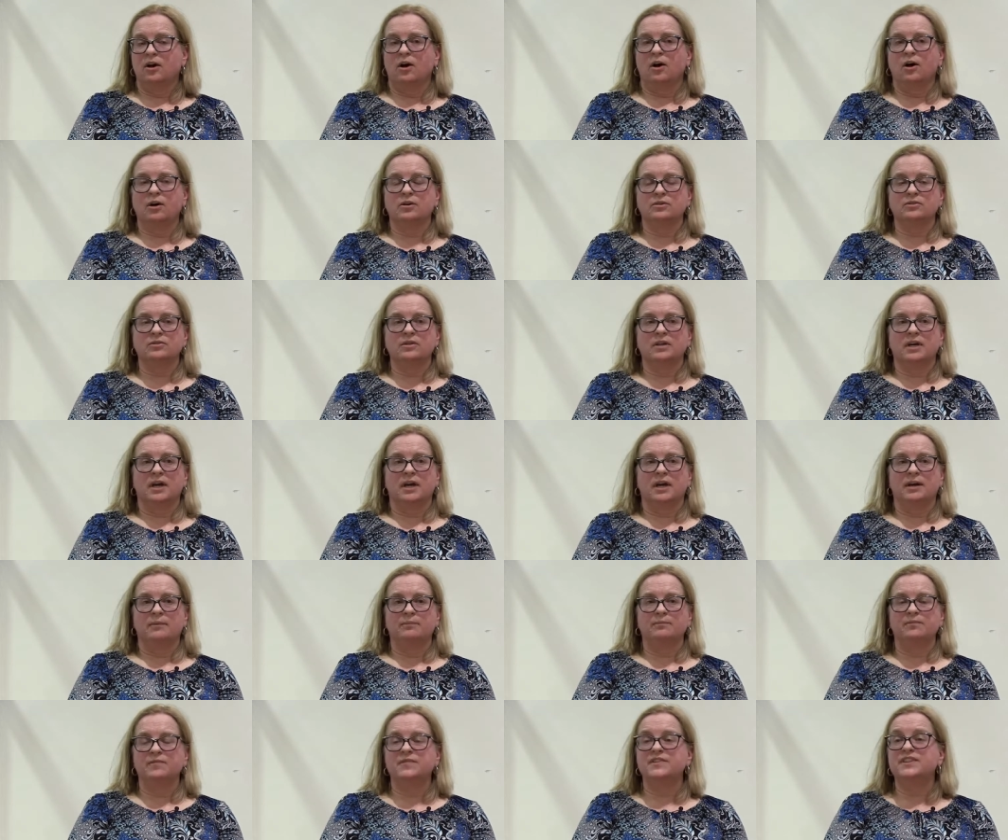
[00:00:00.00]
on
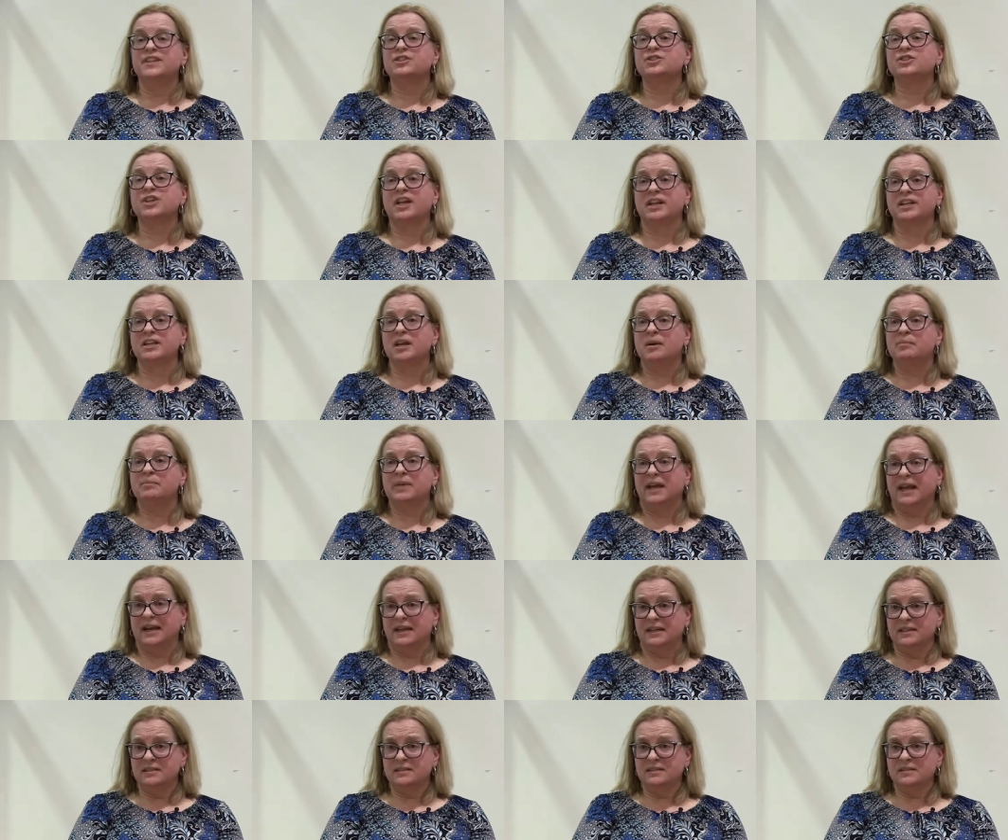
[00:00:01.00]
um, the gender
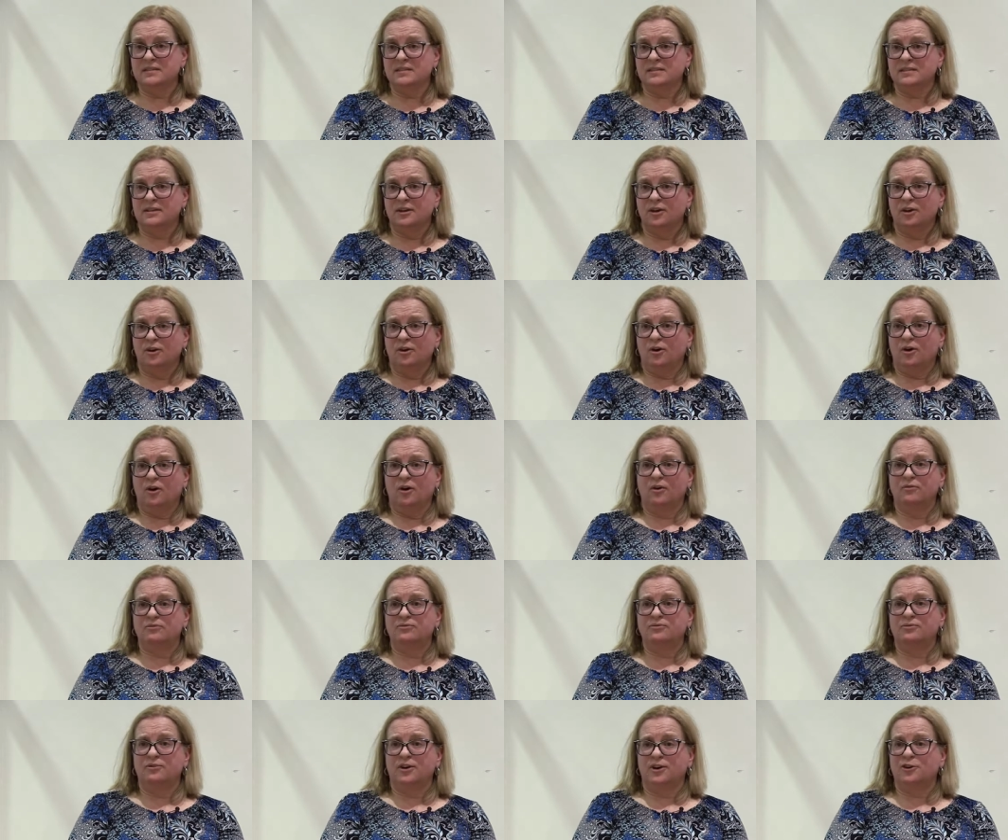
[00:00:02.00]
balance
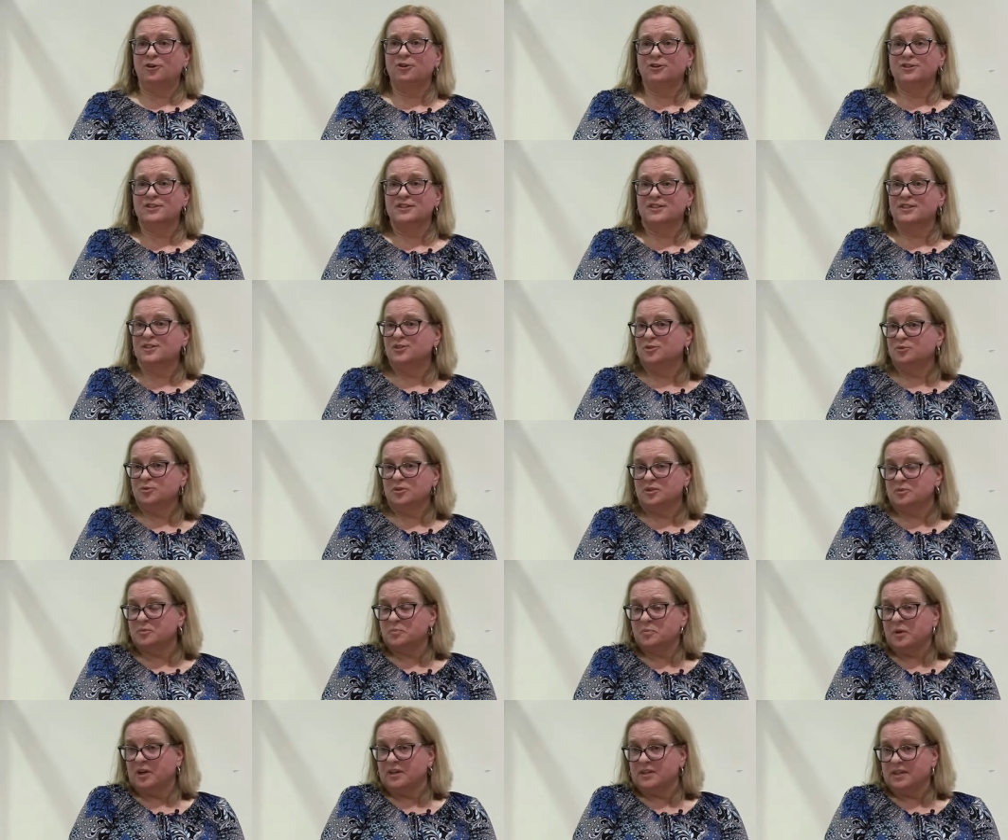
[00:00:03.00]
of uh,
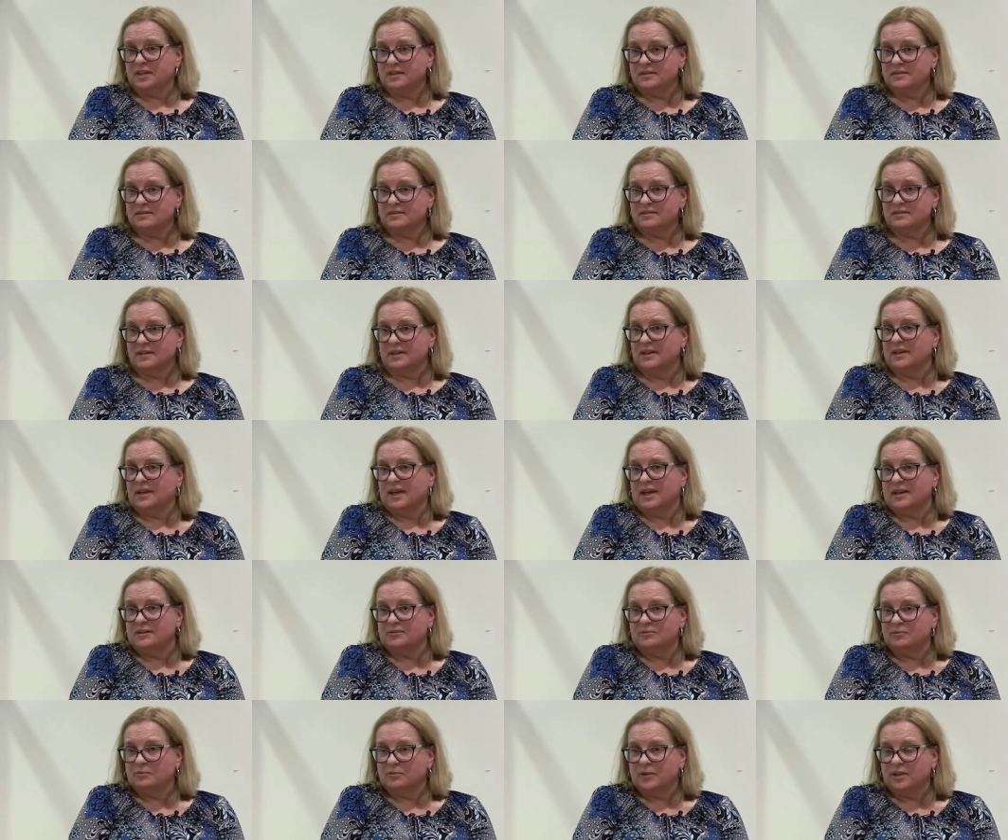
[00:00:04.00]
constituted bodies,
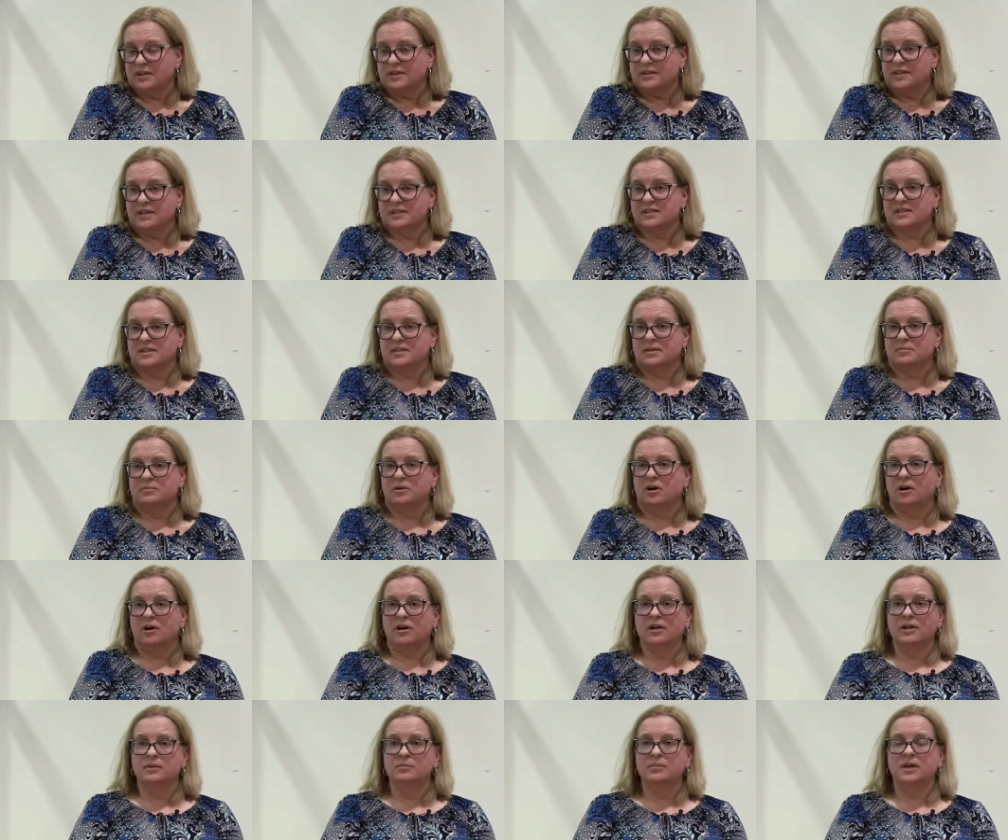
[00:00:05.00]
again, whether that's the
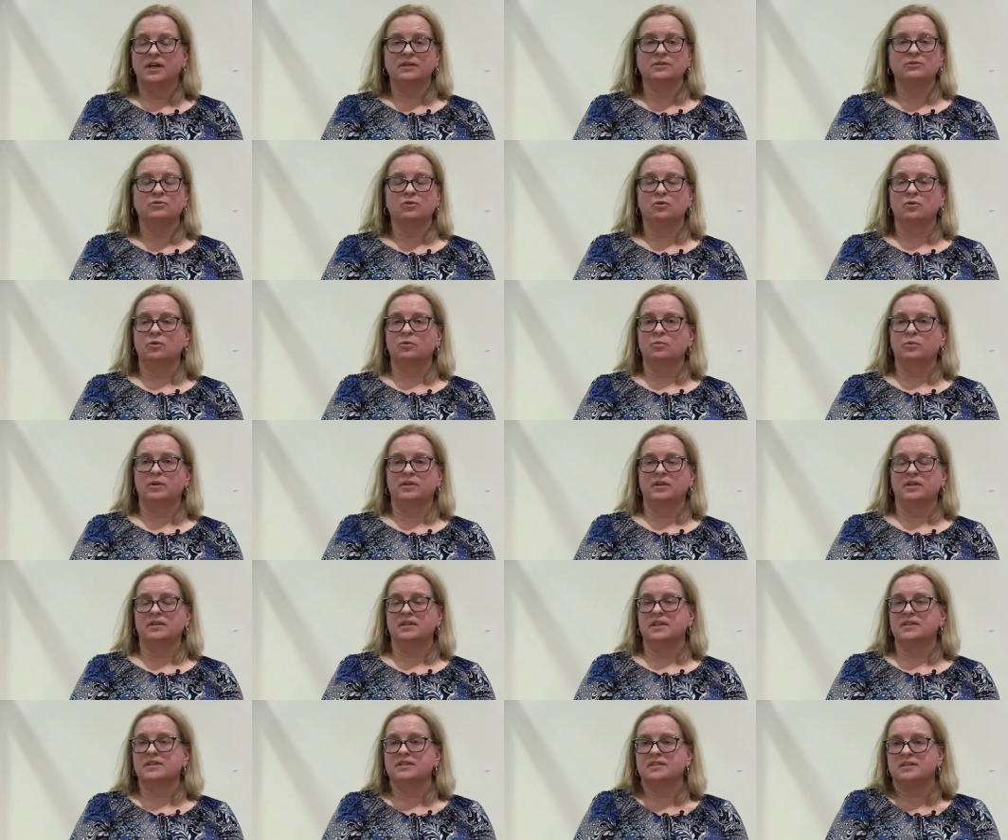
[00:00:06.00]
parliament or whether
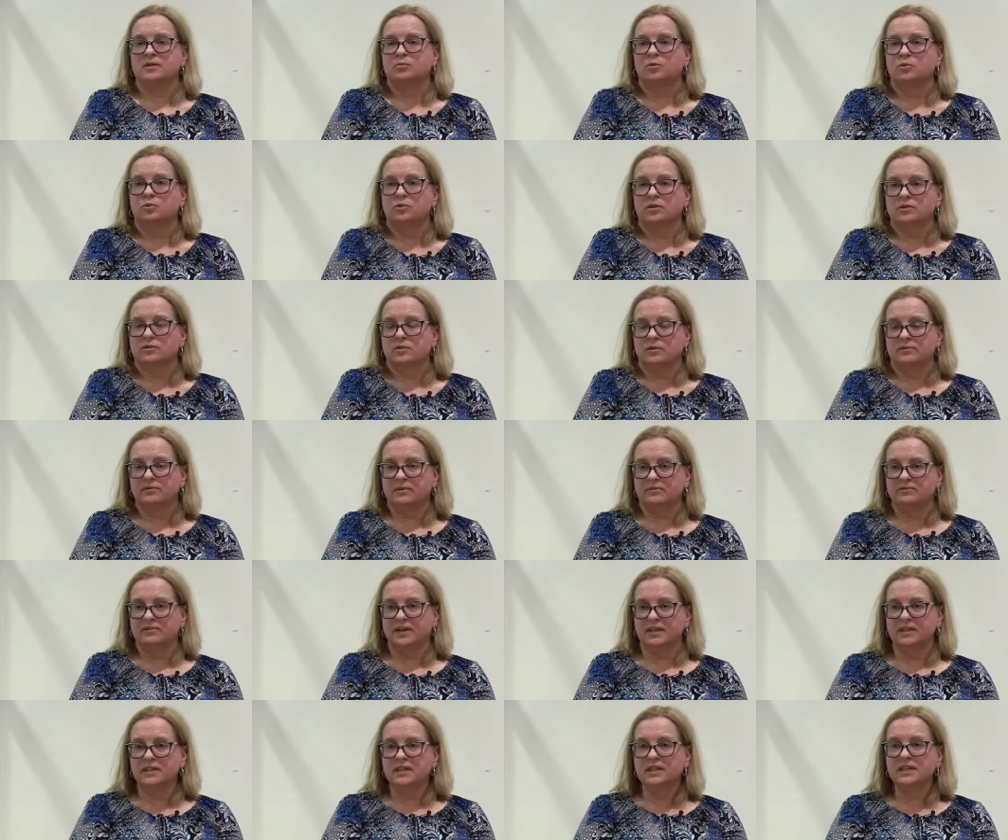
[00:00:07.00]
that's the board of a
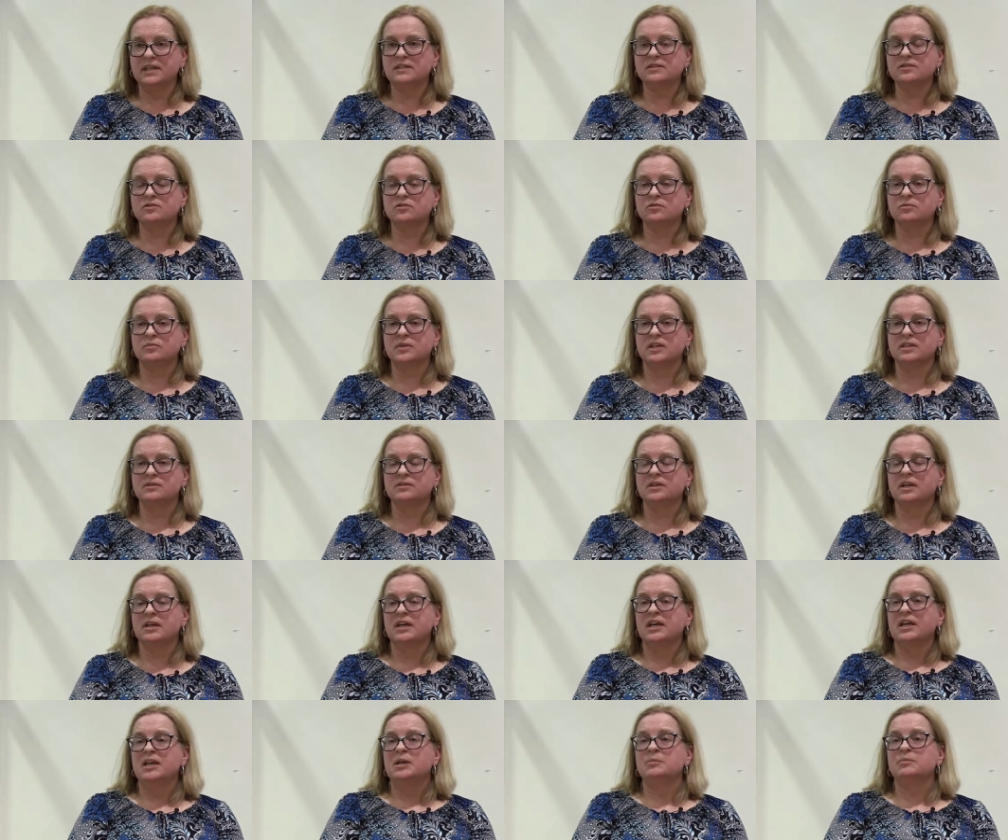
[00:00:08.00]
funding instrument,
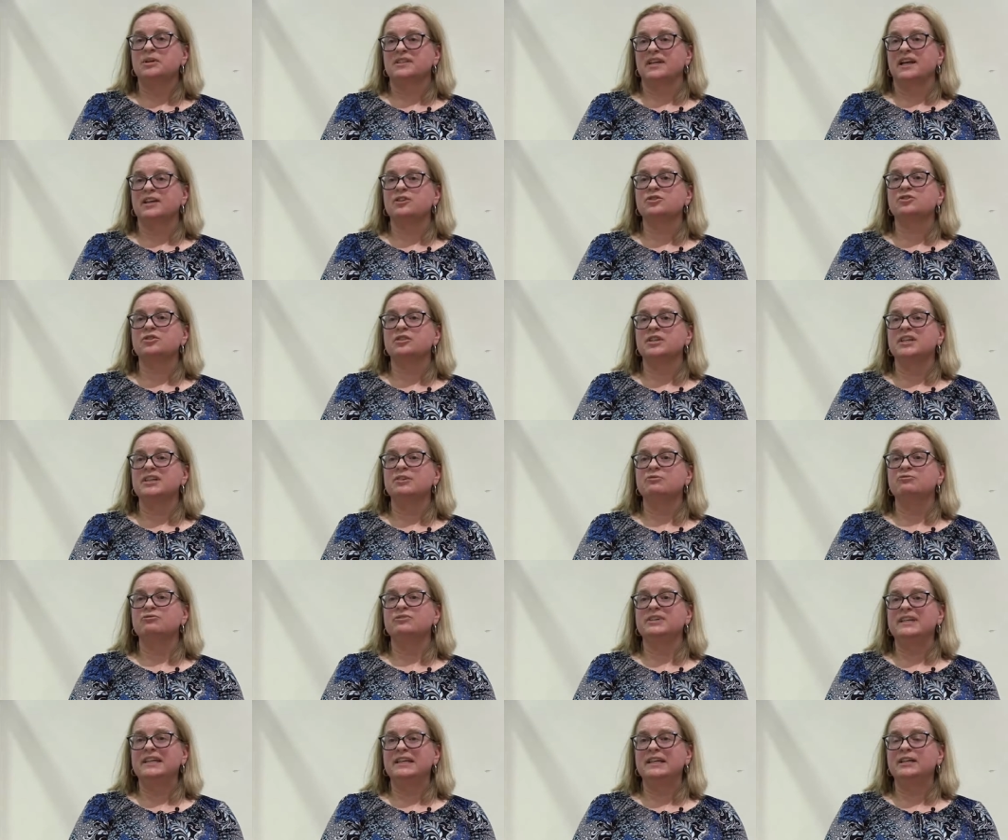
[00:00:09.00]
but actually
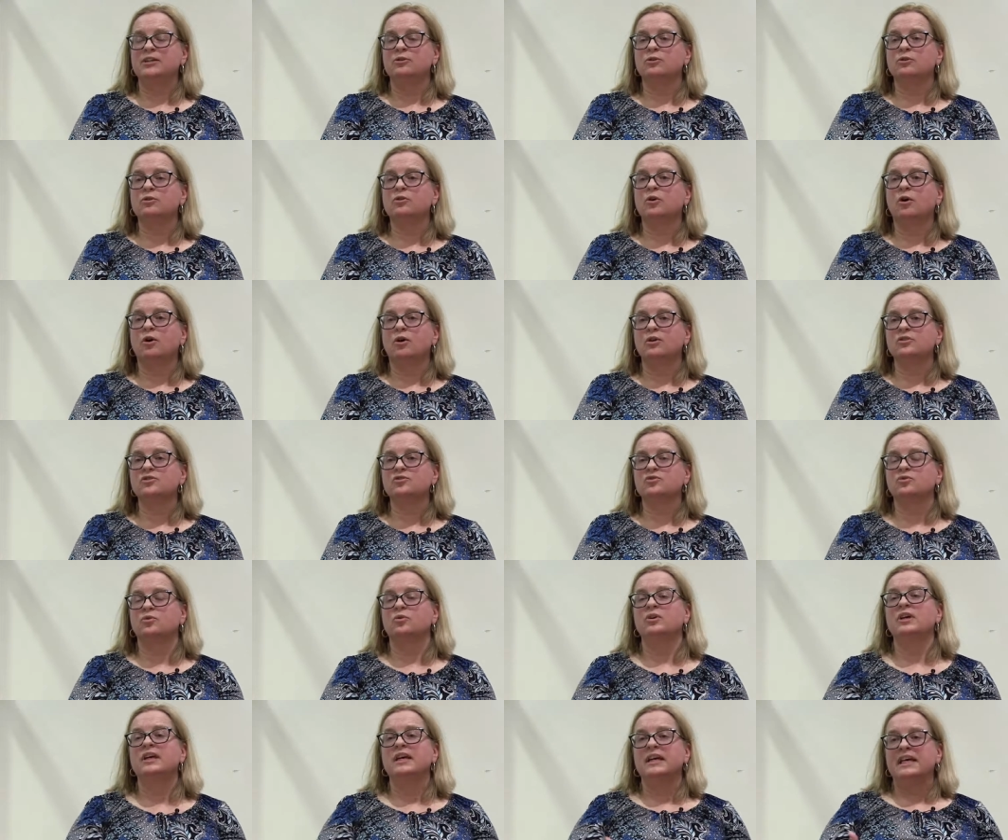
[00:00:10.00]
really look
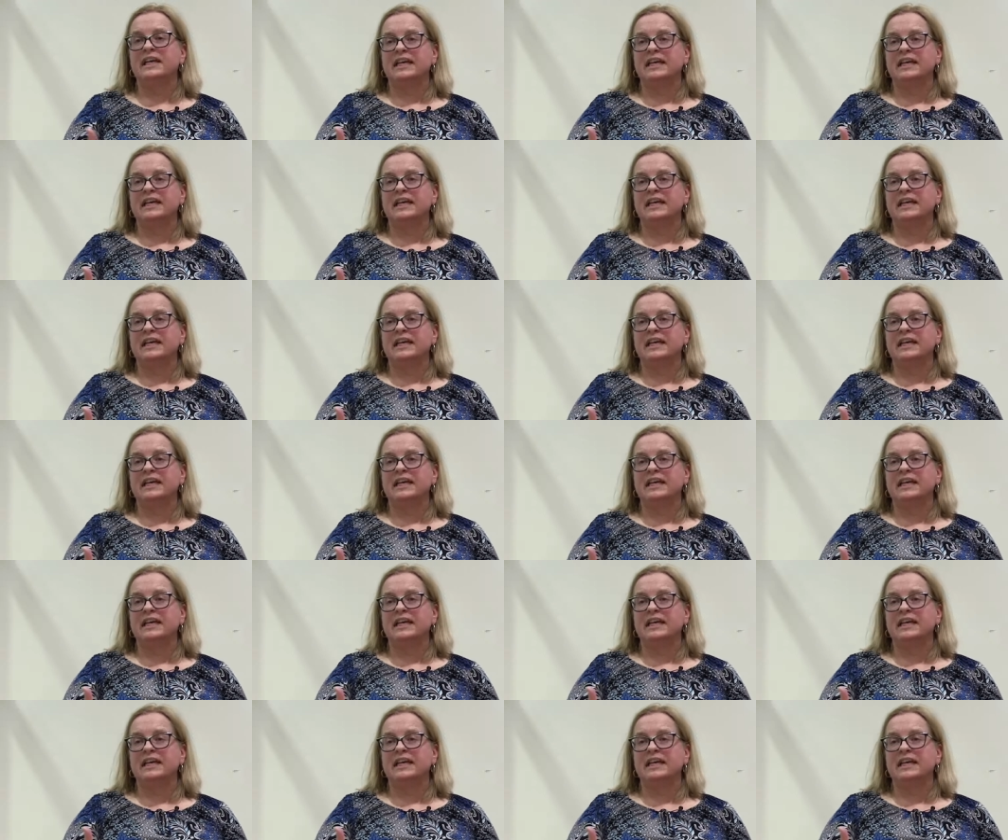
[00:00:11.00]
also